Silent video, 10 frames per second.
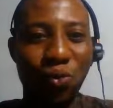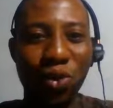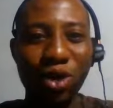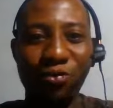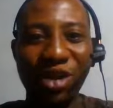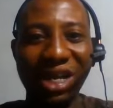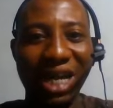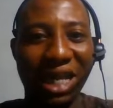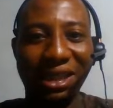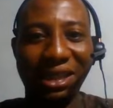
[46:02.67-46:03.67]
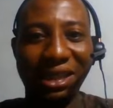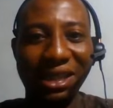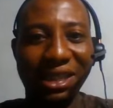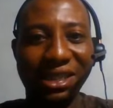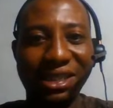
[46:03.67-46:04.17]
will you feel like
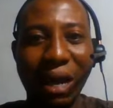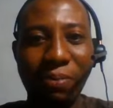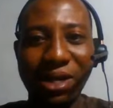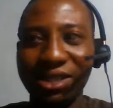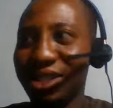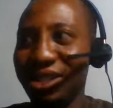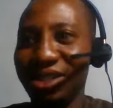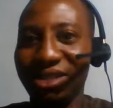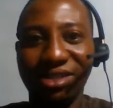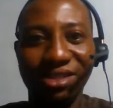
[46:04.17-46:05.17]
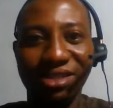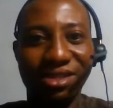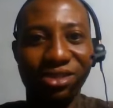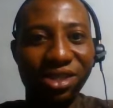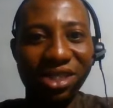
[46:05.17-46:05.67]
that person
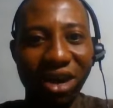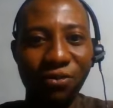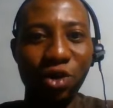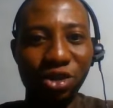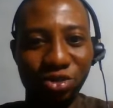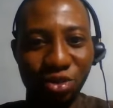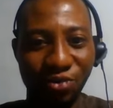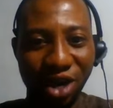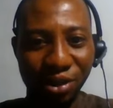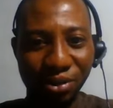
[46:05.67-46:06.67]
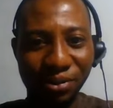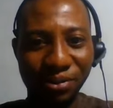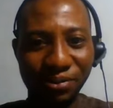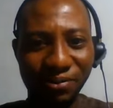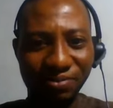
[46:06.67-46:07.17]
doesn't have what to offer you?
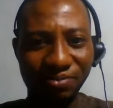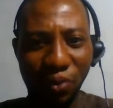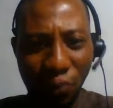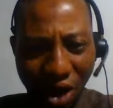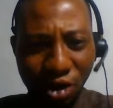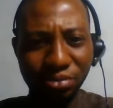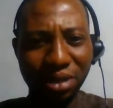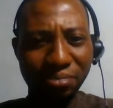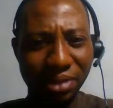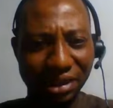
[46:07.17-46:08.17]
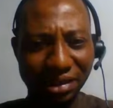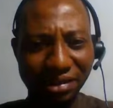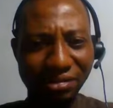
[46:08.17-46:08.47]
We are all human beings.